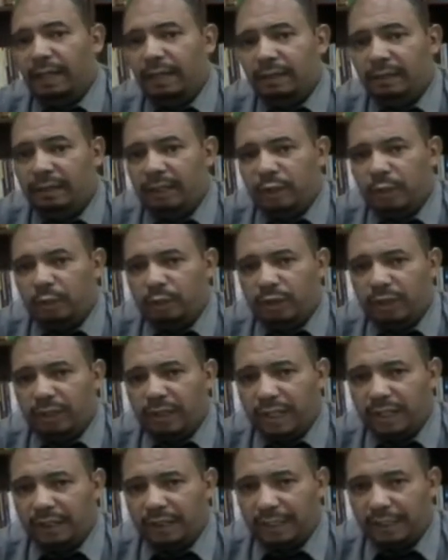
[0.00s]
This was
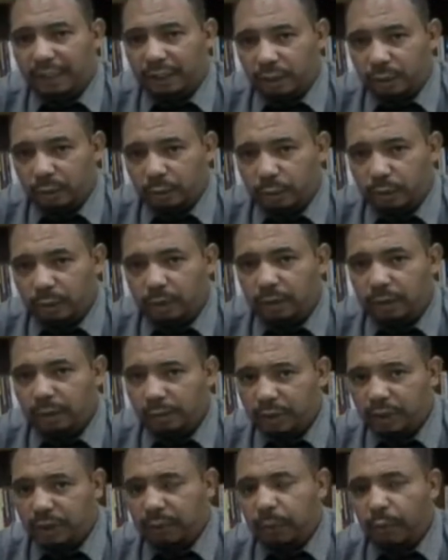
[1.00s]
like session 1.
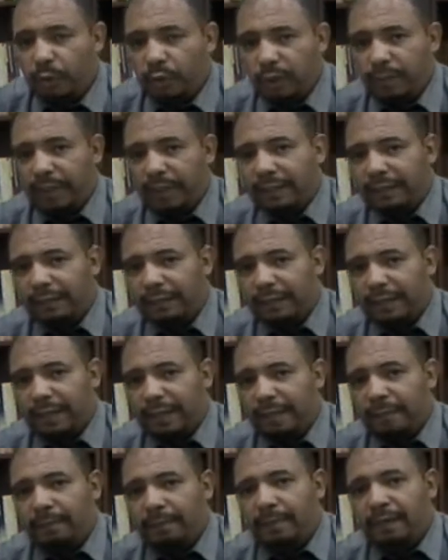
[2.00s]
We spoke about
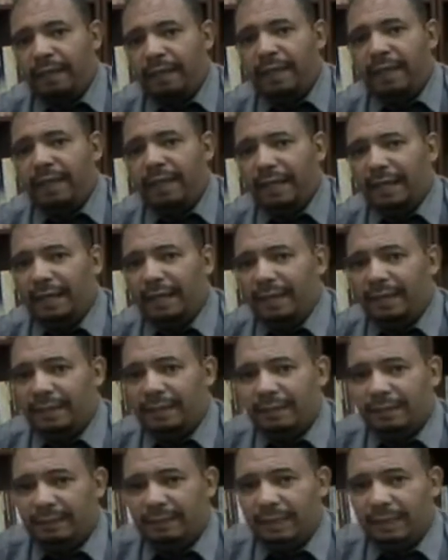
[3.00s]
him, and